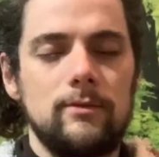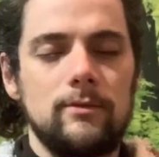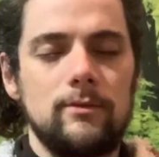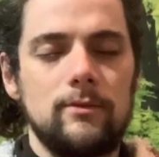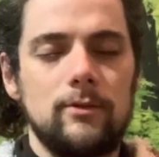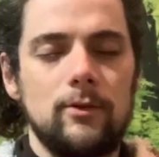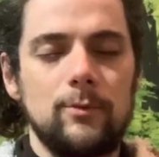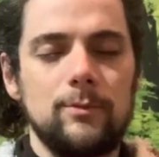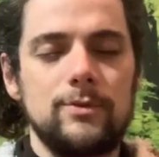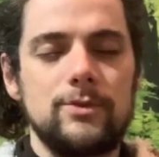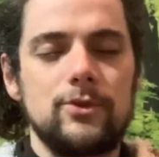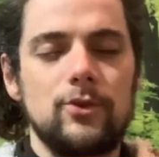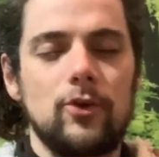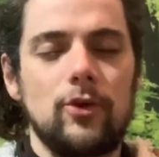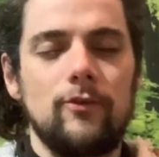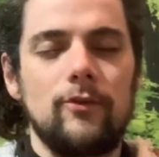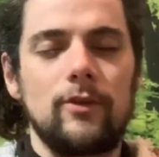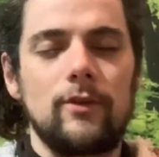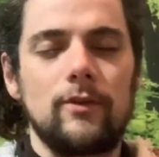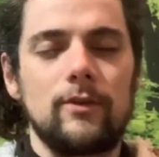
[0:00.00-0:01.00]

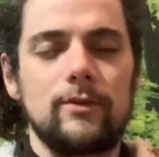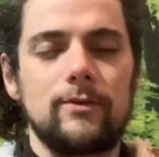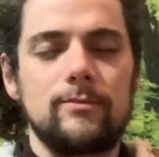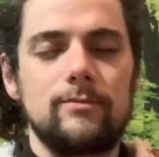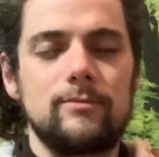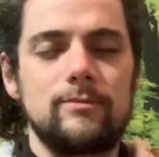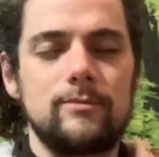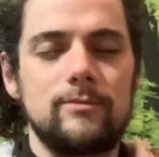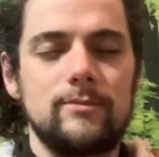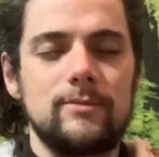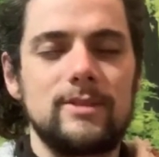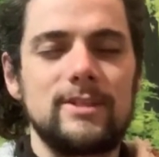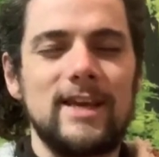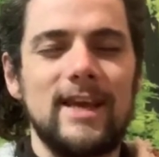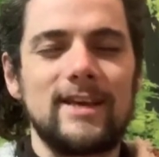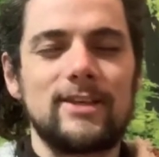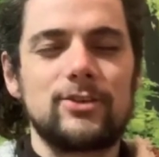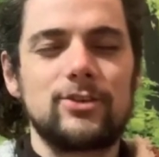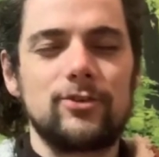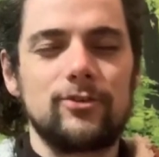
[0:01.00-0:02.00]
Observing the
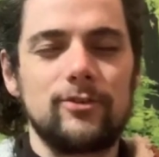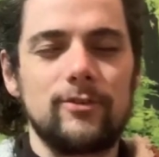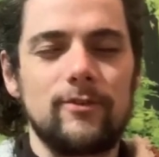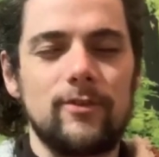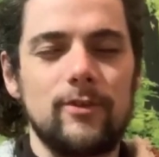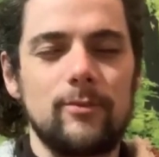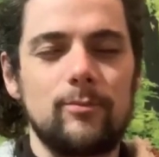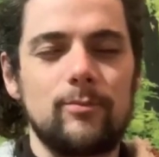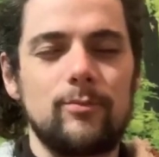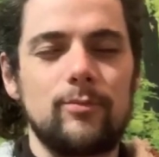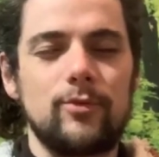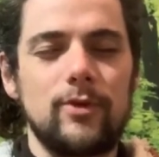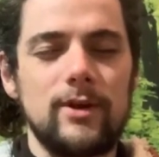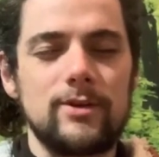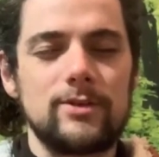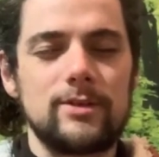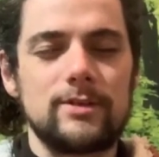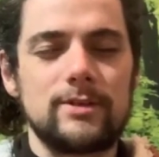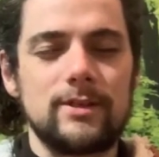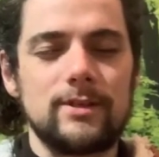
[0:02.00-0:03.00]
texture of the
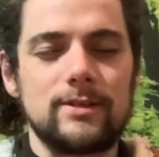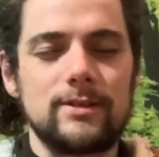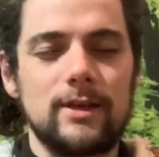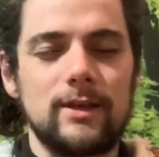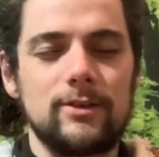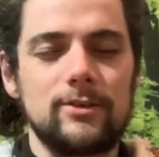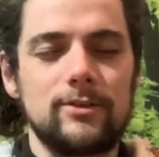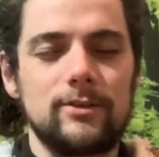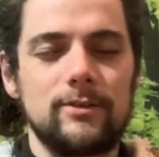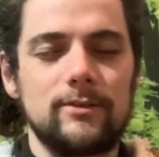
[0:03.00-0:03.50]
pressure sensation.